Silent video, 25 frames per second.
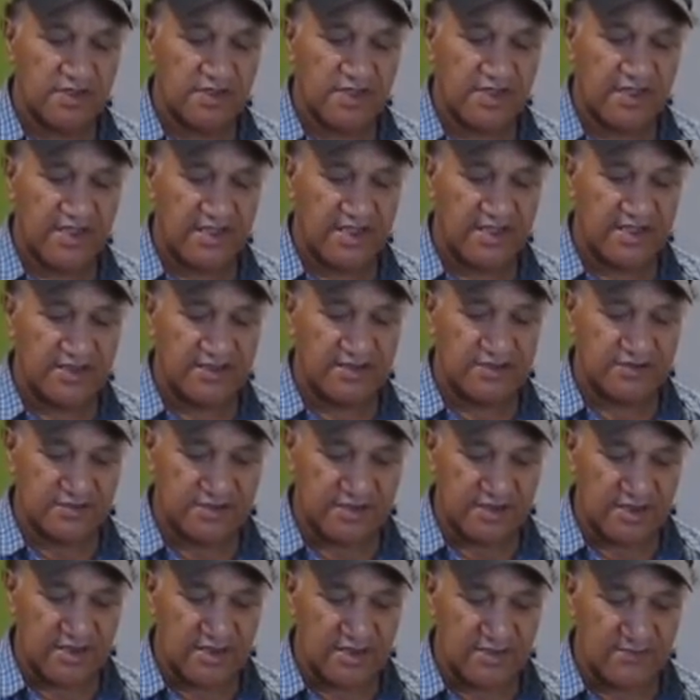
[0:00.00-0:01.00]
and
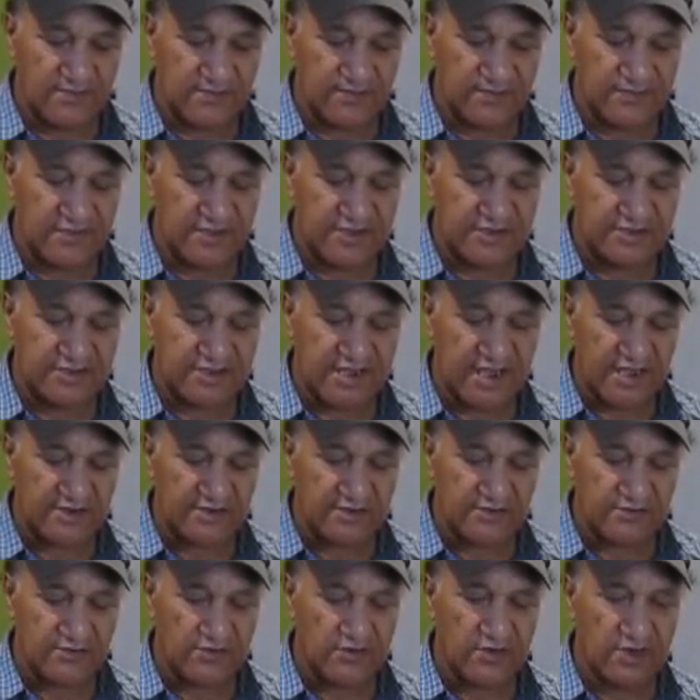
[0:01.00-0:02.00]
in Te
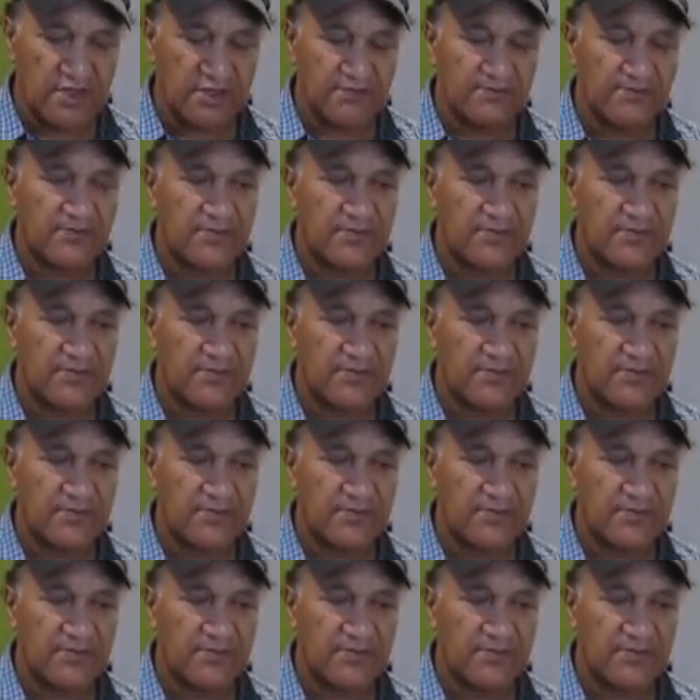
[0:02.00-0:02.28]
Araroa